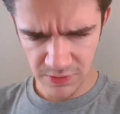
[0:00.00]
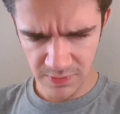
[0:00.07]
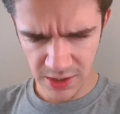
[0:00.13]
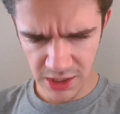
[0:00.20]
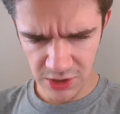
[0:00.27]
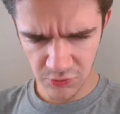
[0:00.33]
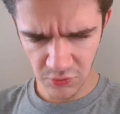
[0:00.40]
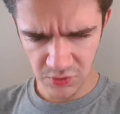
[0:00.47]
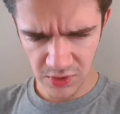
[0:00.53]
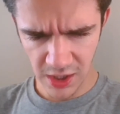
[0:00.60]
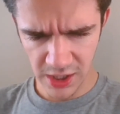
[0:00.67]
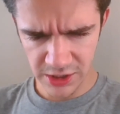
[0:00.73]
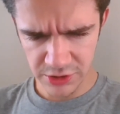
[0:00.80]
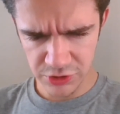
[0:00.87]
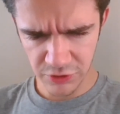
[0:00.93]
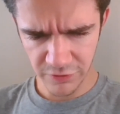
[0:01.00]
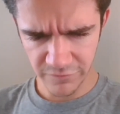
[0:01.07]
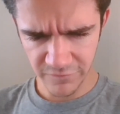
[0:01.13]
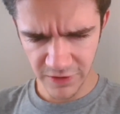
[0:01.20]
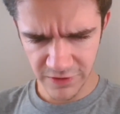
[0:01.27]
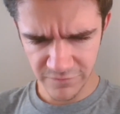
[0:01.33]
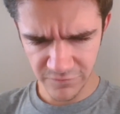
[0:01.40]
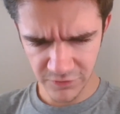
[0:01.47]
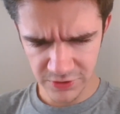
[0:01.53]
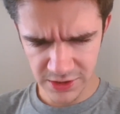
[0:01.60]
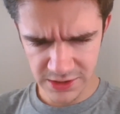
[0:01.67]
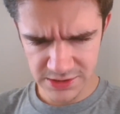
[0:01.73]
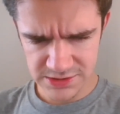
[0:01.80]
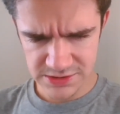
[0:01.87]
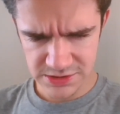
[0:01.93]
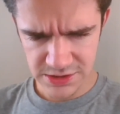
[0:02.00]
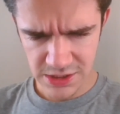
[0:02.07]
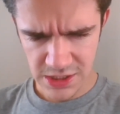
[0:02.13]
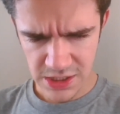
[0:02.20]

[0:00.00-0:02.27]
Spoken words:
may rely on your faithfulness.